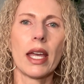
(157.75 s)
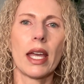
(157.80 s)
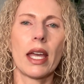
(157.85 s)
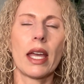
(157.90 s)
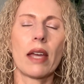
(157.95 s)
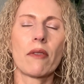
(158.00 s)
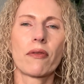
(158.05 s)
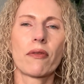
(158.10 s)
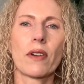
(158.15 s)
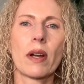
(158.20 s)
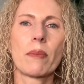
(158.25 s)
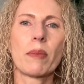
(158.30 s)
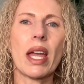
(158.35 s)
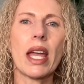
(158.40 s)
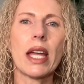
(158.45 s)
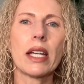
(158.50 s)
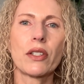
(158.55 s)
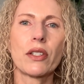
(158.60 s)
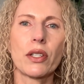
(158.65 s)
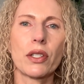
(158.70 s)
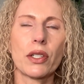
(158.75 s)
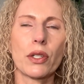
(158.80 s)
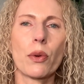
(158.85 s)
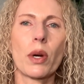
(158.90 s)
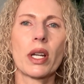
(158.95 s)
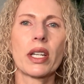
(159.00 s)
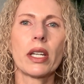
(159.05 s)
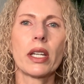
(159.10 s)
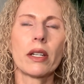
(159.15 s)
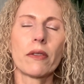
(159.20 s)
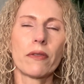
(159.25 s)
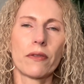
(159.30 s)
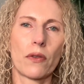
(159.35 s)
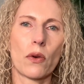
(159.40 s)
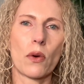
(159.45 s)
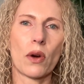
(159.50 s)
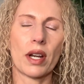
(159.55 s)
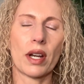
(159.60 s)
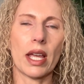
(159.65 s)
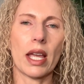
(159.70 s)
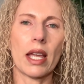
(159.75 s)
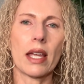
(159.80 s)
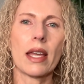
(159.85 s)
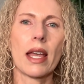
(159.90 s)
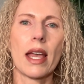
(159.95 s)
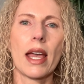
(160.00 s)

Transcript: from ages 20 to 40